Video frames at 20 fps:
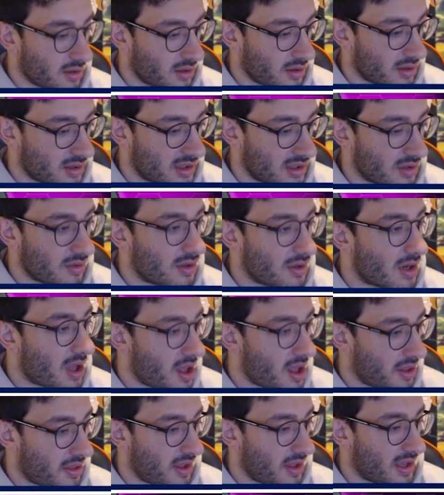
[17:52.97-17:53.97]
Still
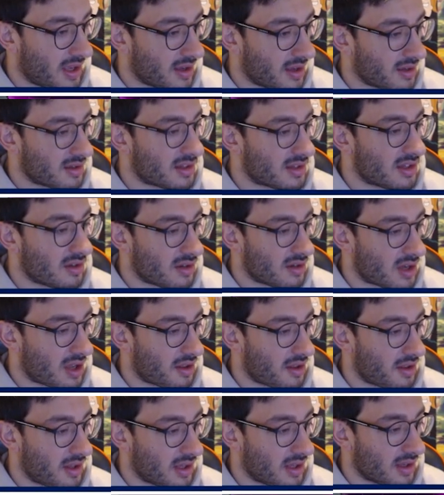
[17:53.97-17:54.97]
nothing. Still
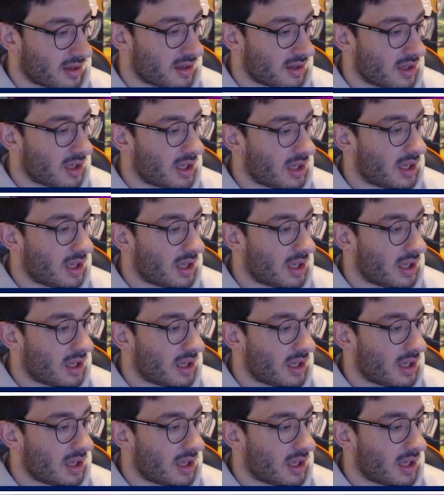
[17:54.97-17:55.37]
nothing.